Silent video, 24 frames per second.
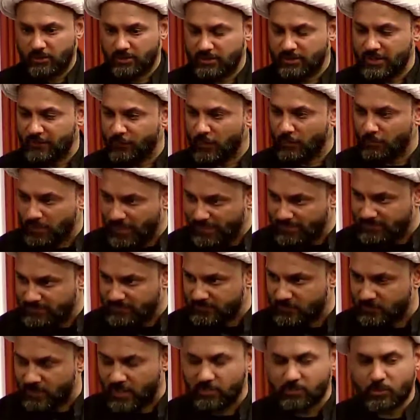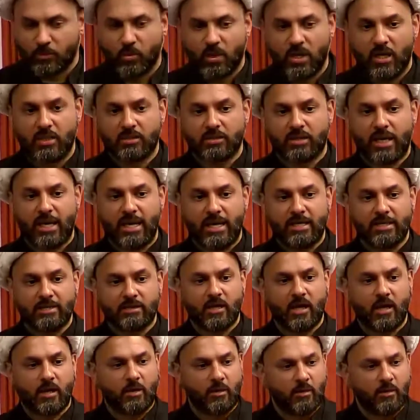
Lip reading: different places around the world, and